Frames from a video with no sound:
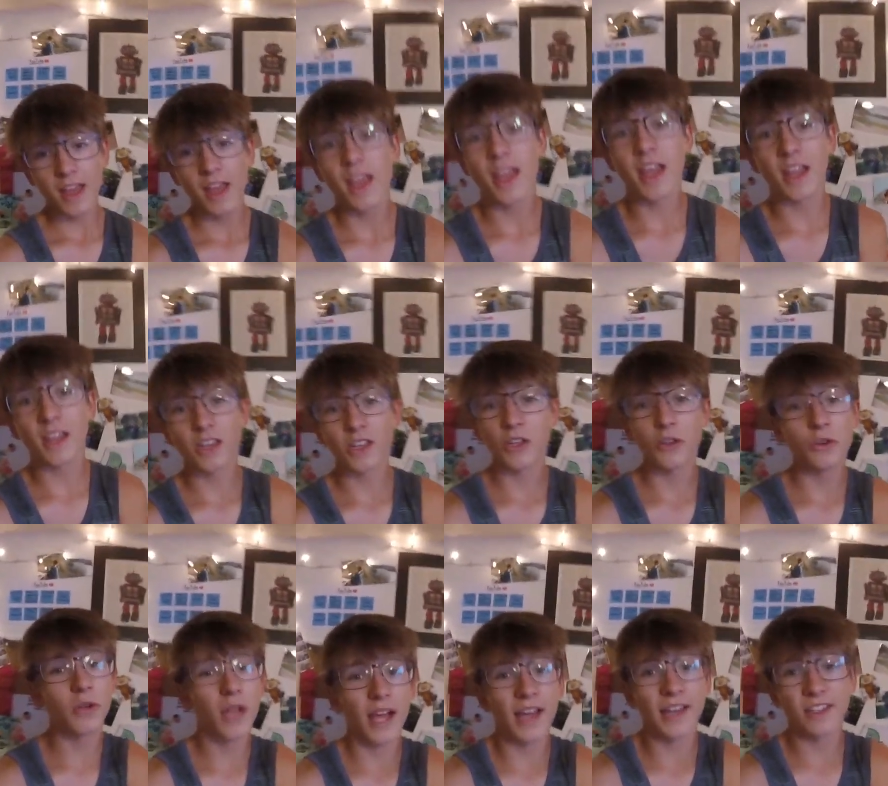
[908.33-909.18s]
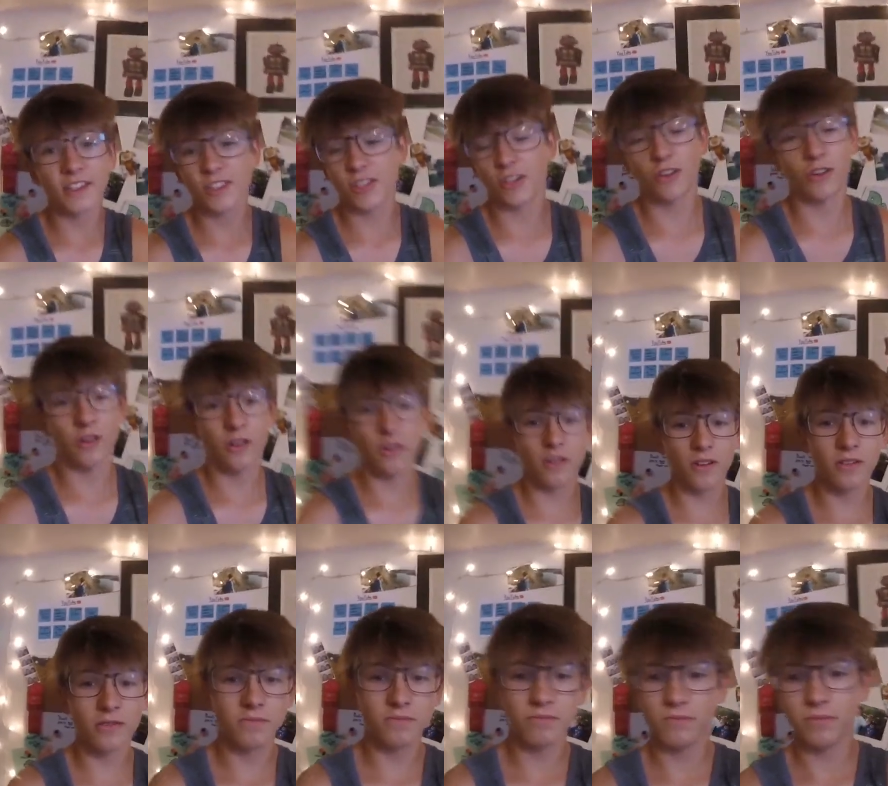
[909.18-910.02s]
And you guys are
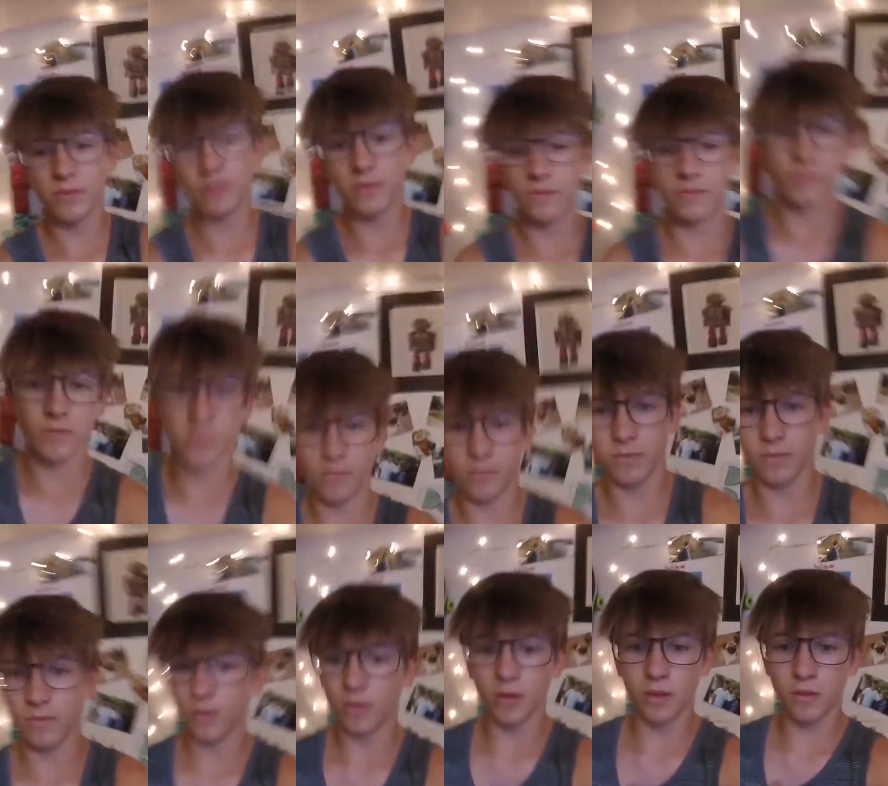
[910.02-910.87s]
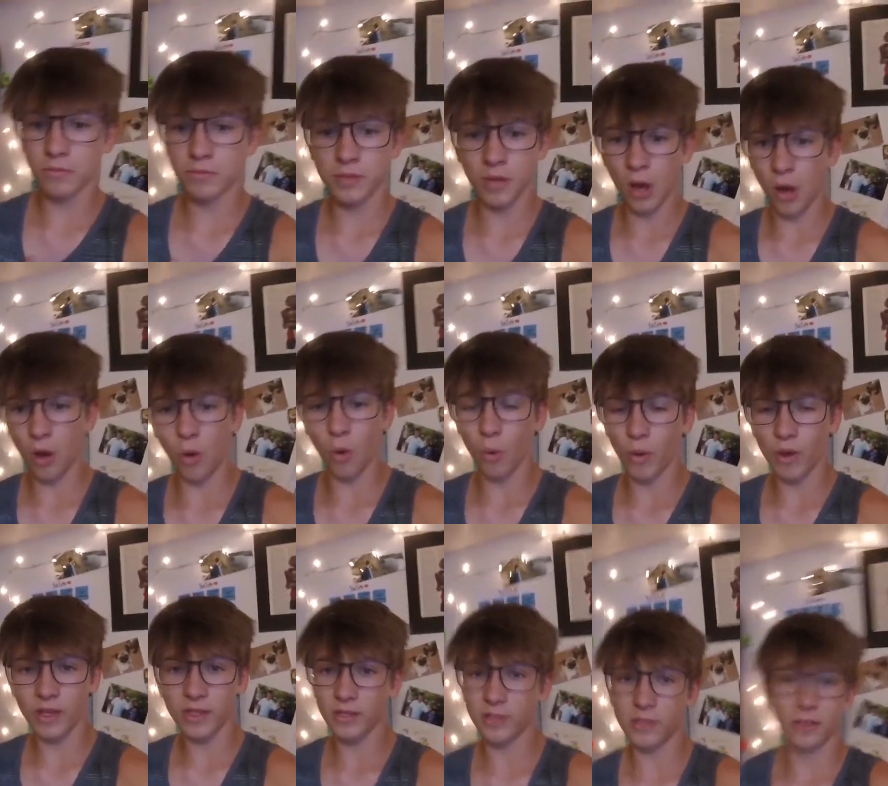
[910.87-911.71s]

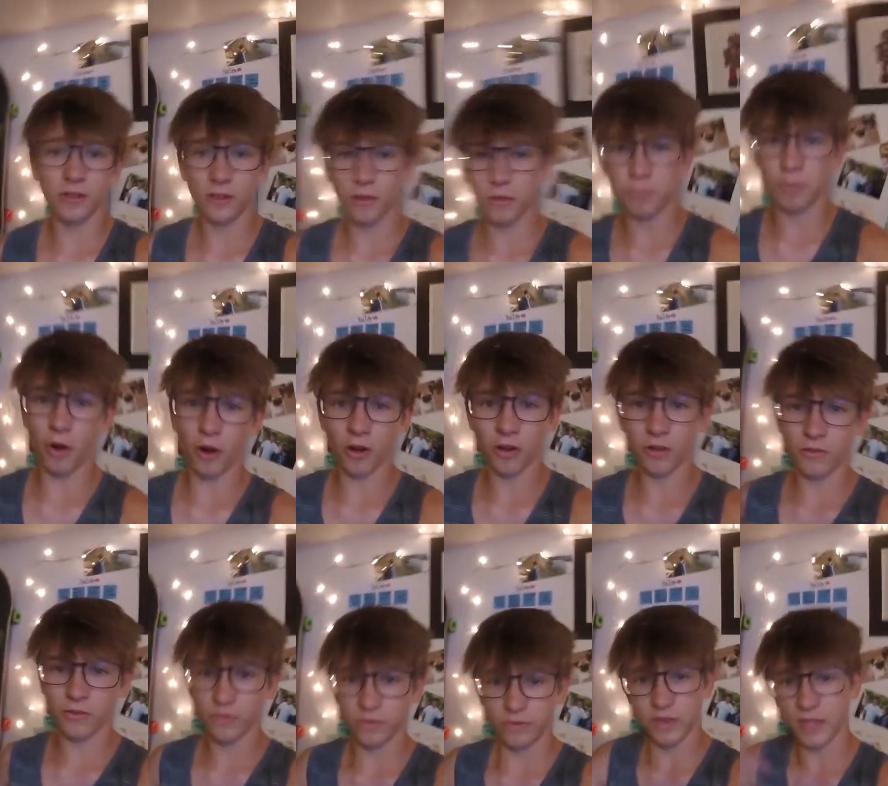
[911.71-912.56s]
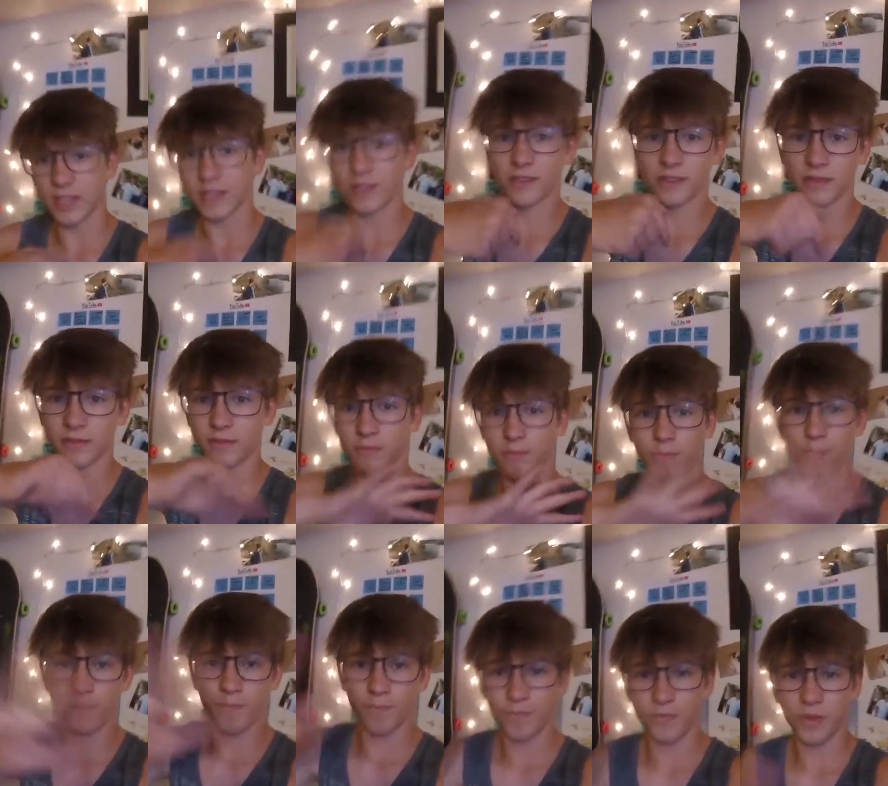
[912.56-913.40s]
always a part of this
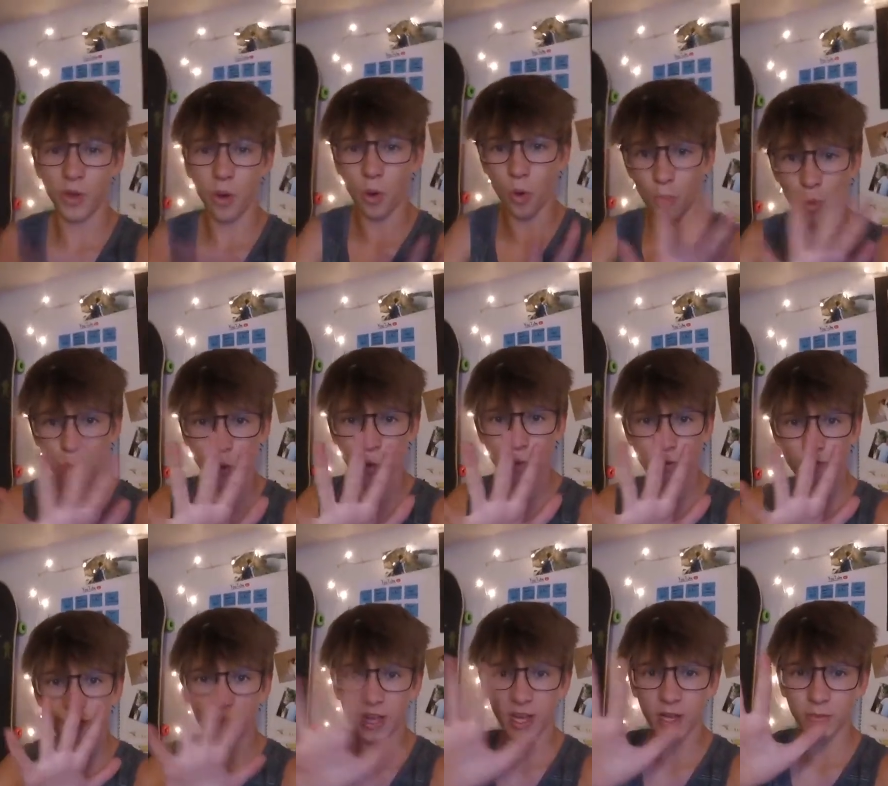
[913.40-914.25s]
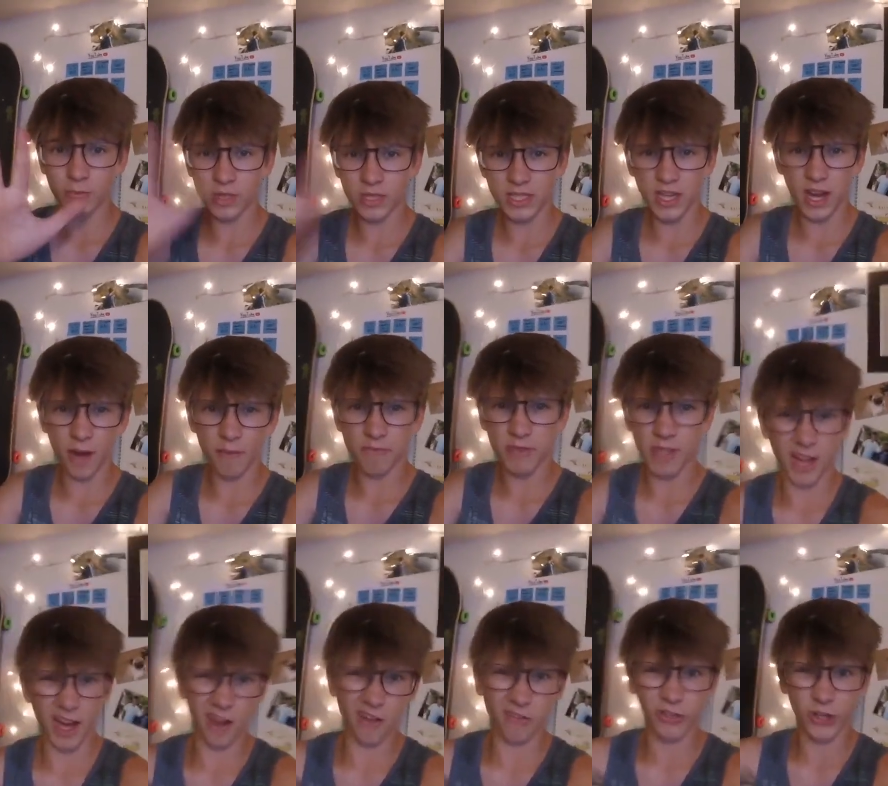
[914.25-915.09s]
whole family type thing.
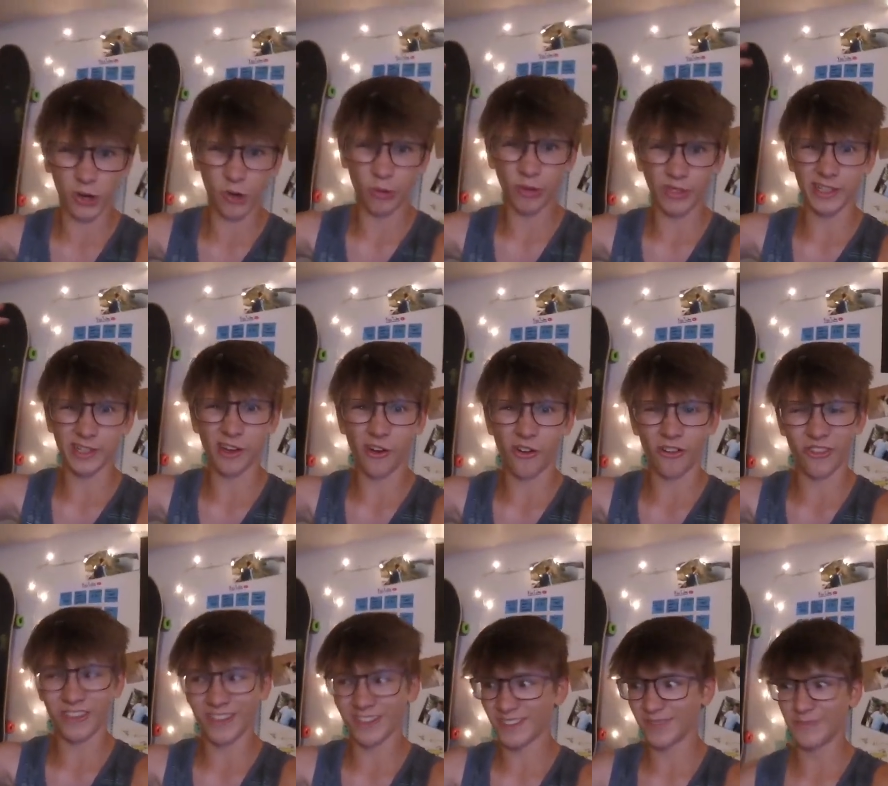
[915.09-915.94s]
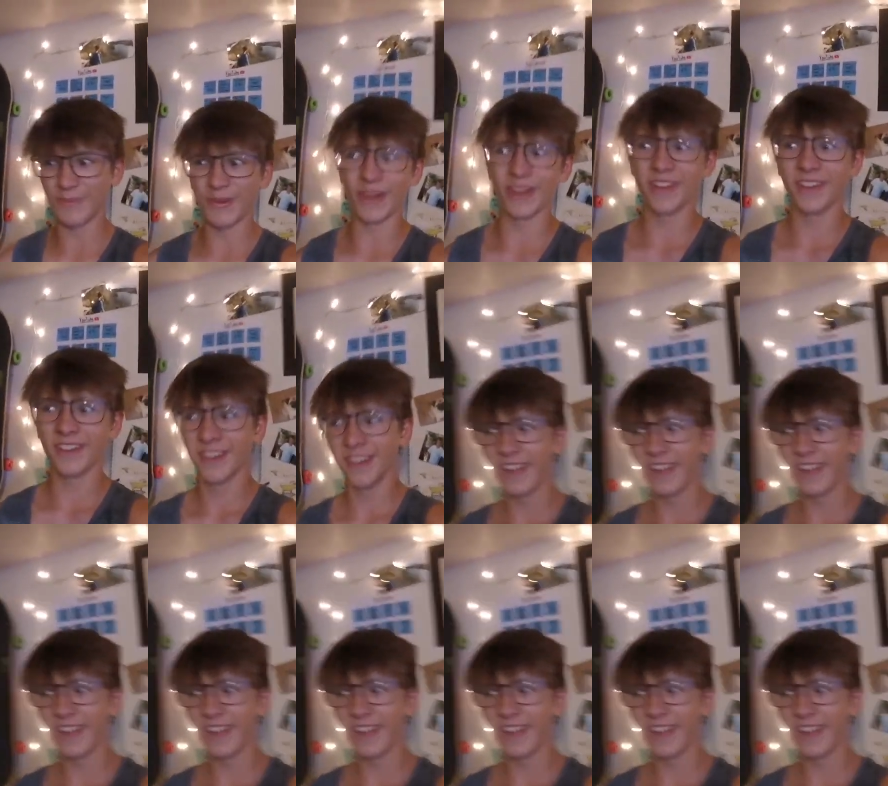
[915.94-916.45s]
I don't know what to call this, but